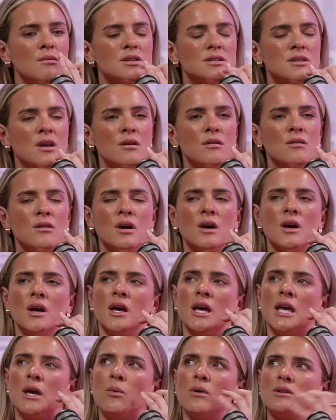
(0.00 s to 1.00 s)
was so
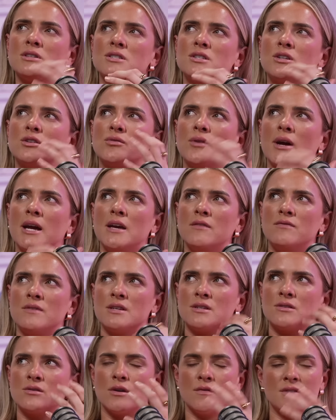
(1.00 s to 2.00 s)
he wanted to crave
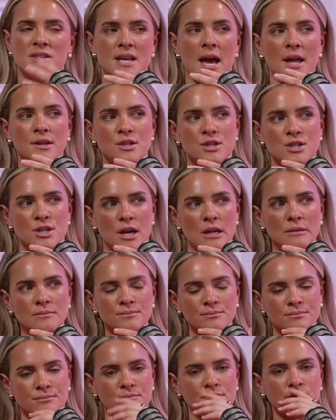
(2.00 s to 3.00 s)
this sort of attention
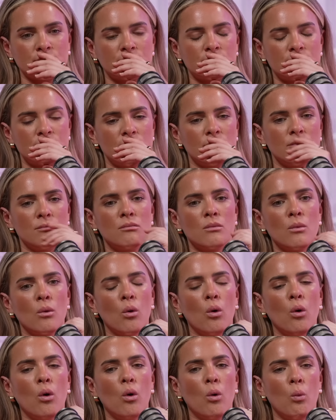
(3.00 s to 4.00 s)
mm-hmm.
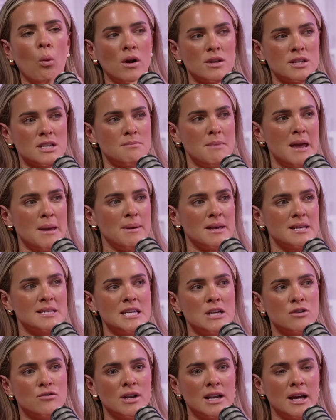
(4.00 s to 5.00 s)
or wanted maybe a
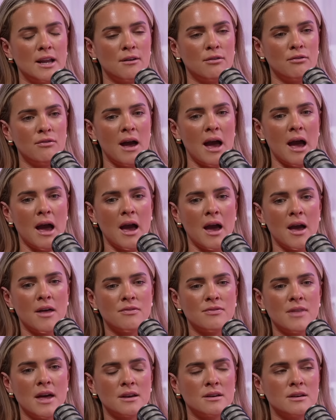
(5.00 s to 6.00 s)
secret little affair,
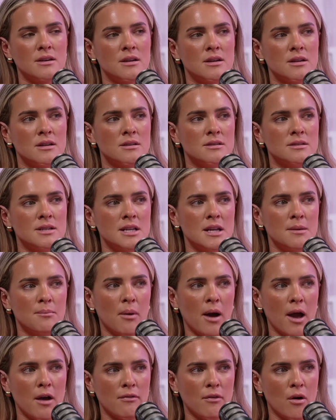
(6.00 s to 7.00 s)
then did it
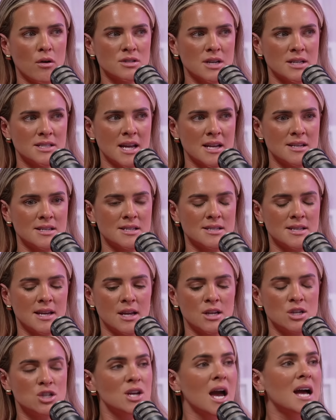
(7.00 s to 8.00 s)
by a false
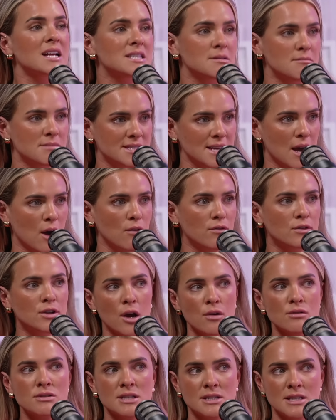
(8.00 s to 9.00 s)
identity, shat himself,
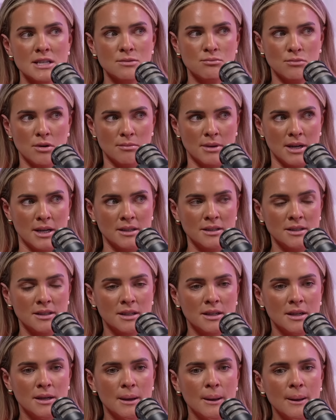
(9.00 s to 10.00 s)
ghosted this woman,
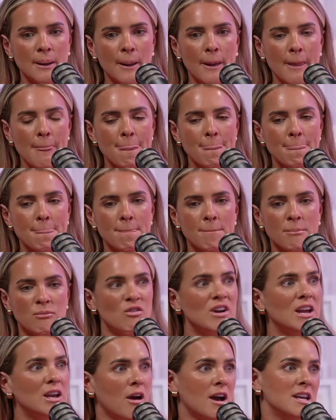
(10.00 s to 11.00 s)

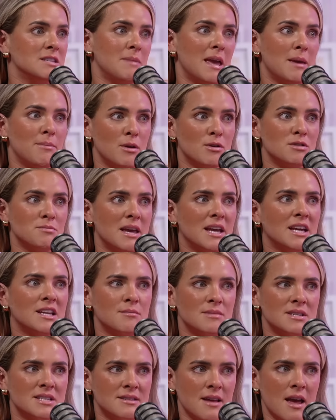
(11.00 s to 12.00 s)
realized maybe he was making
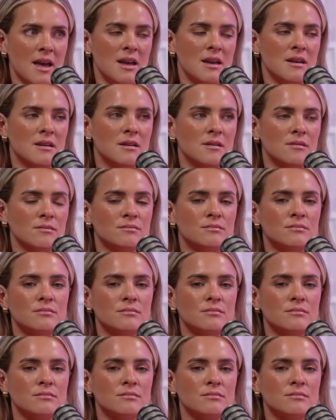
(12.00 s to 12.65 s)
a mistake. Yeah.